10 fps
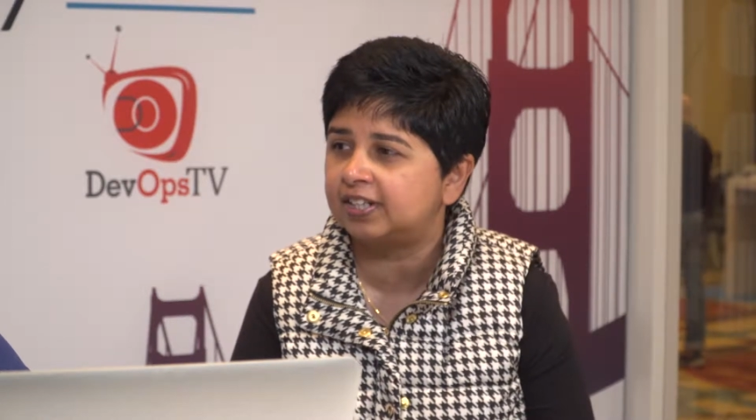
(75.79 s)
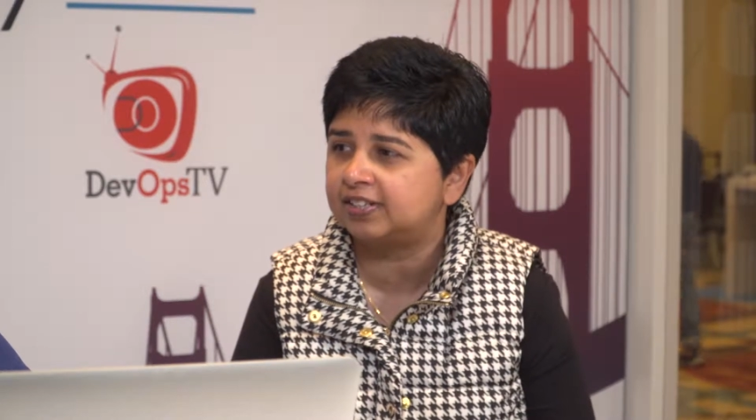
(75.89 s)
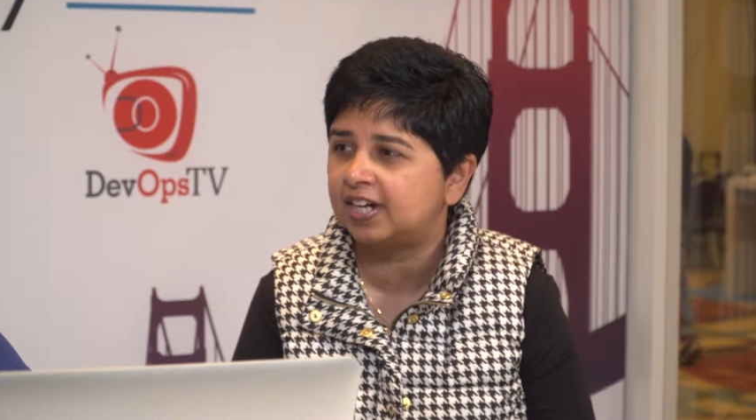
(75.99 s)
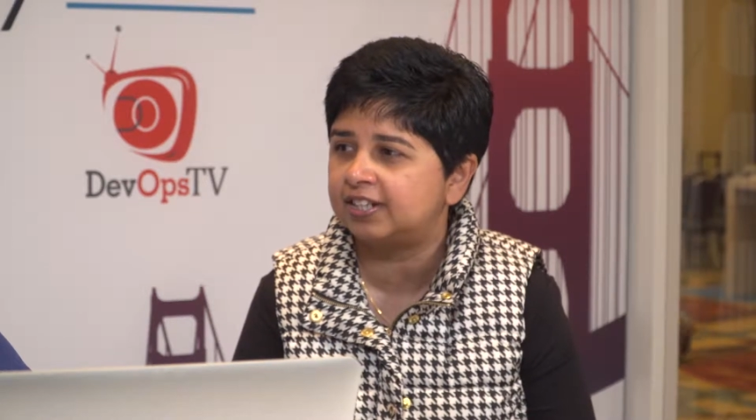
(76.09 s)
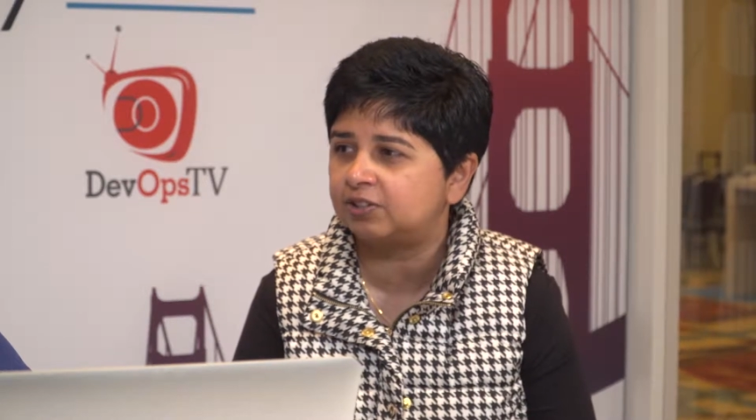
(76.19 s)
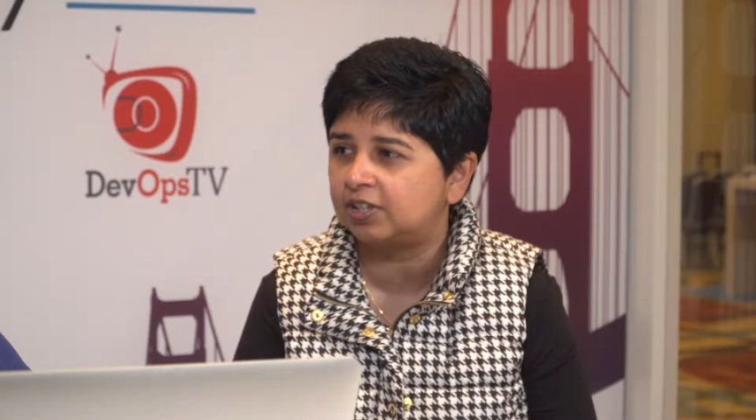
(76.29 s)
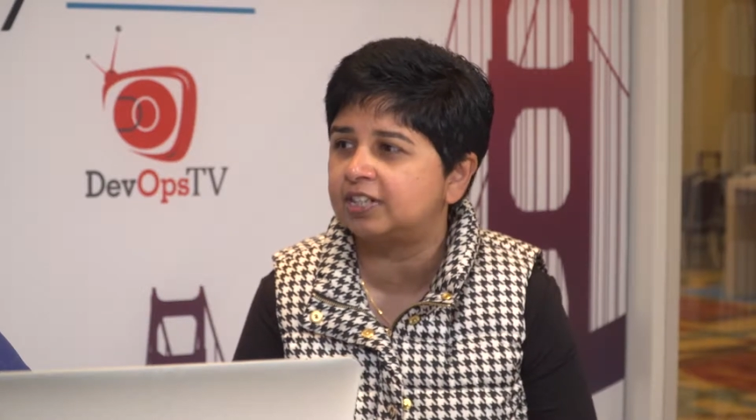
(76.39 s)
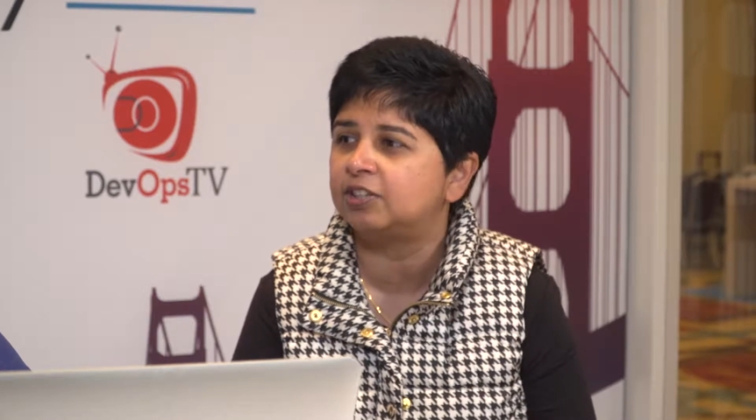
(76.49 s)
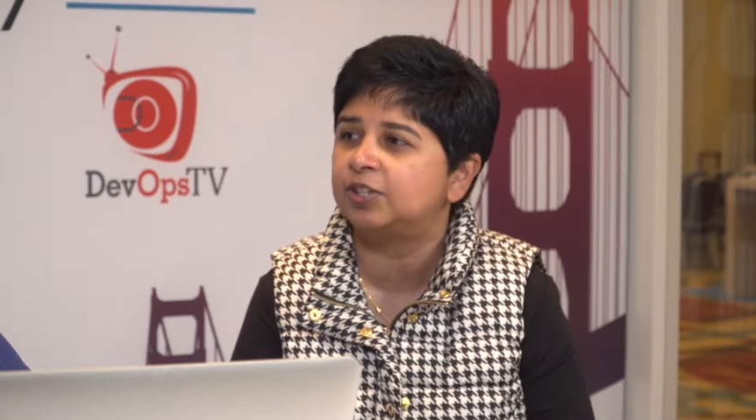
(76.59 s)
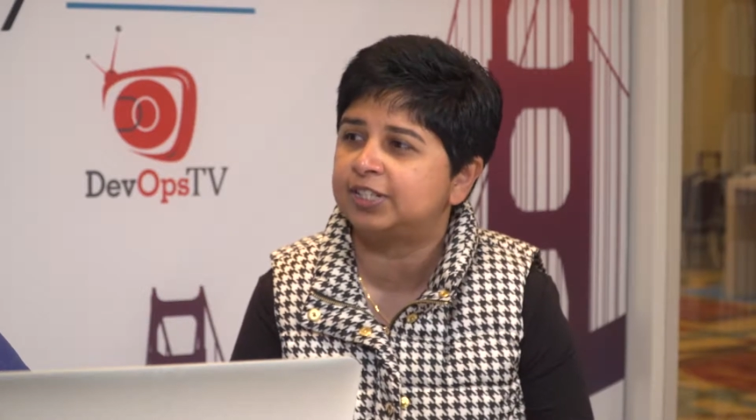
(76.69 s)
design to
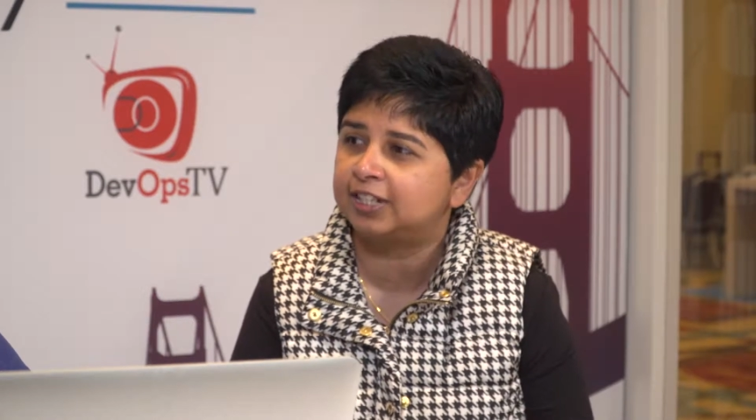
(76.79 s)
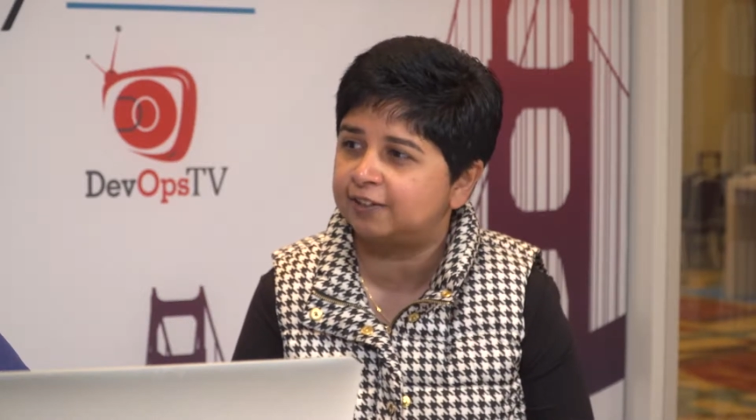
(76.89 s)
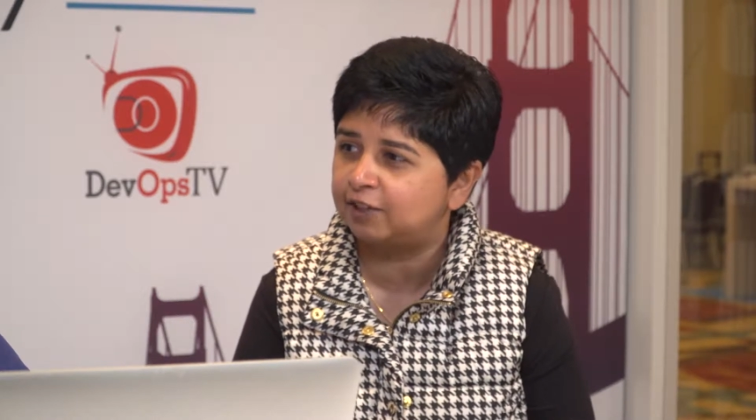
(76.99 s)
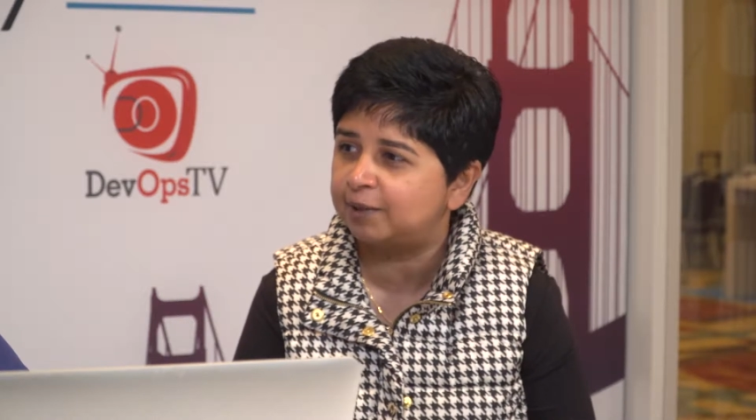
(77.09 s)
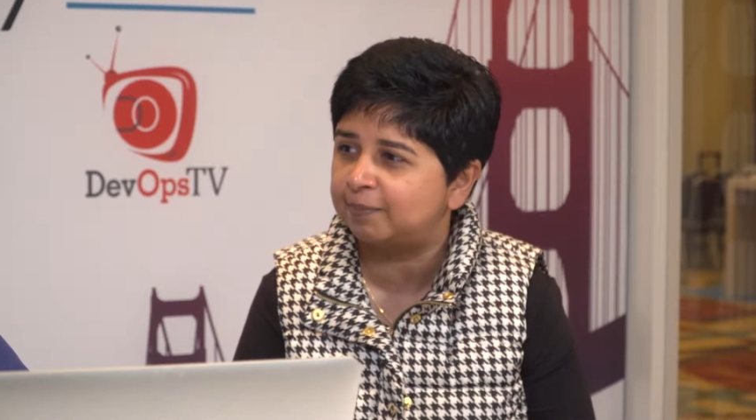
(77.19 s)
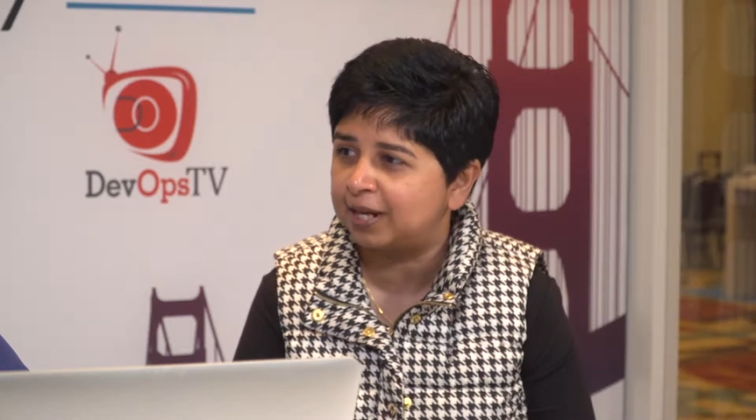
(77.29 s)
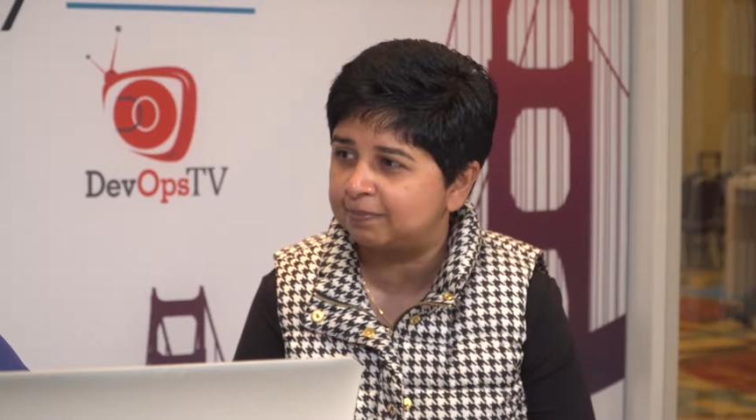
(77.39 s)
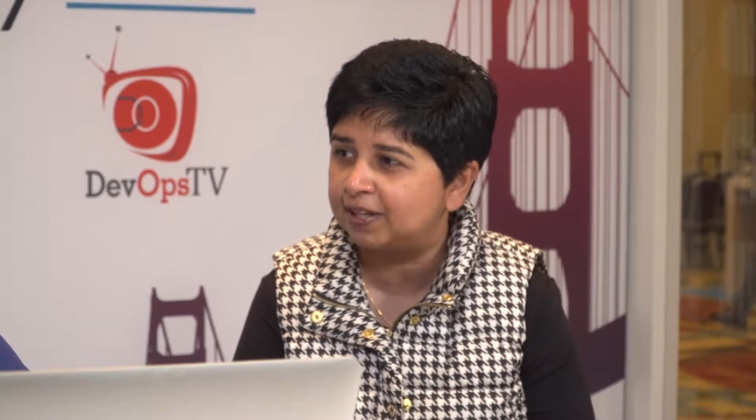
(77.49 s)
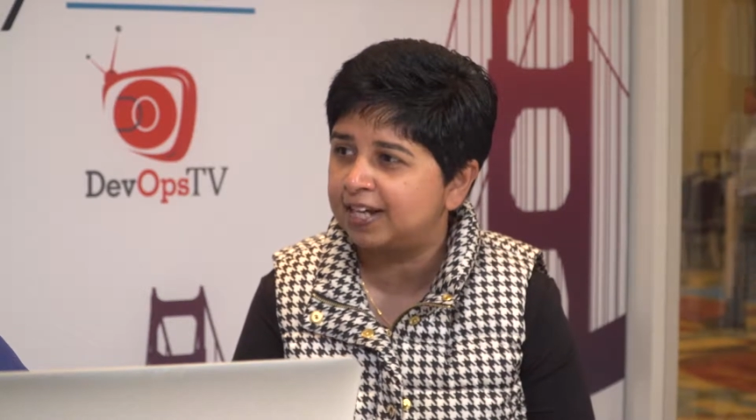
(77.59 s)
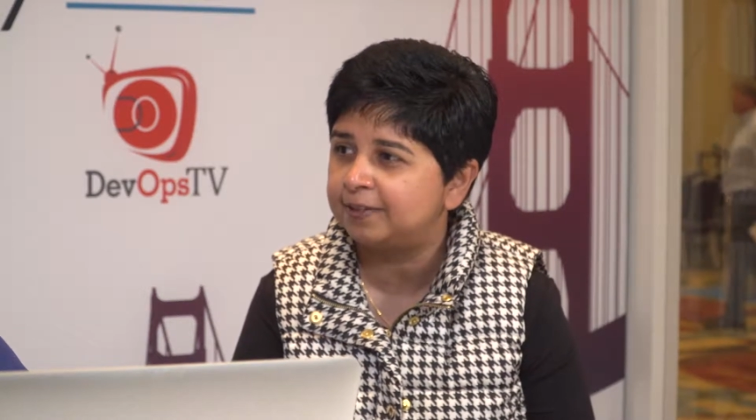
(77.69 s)
continuous delivery
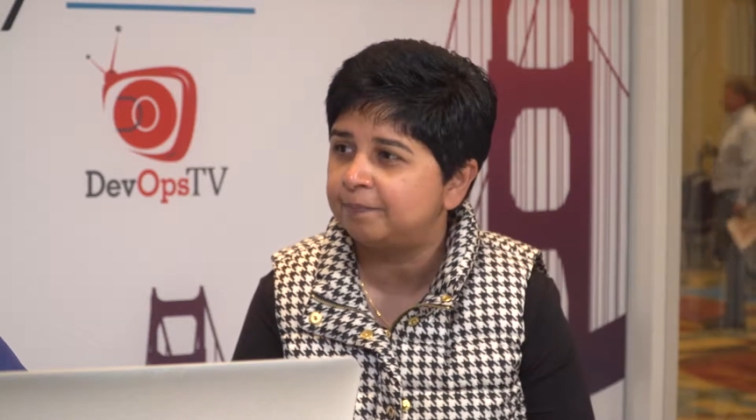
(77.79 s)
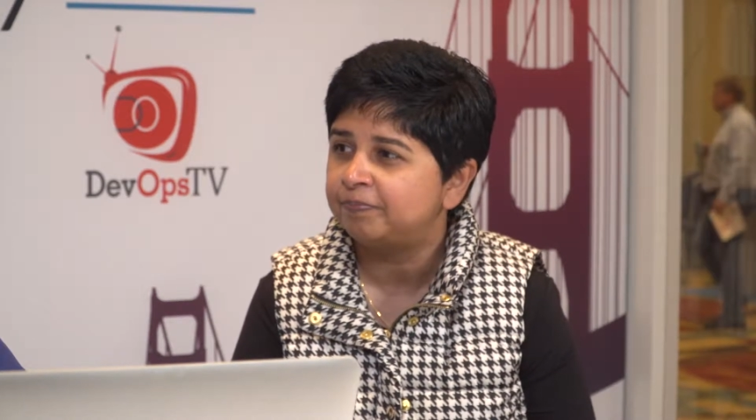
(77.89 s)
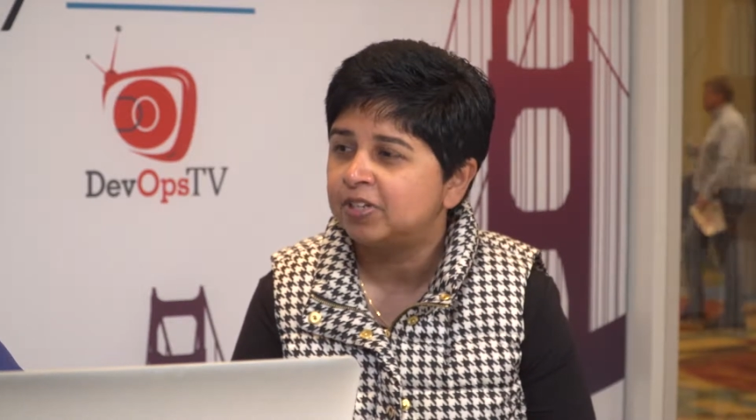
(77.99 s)
pipeline.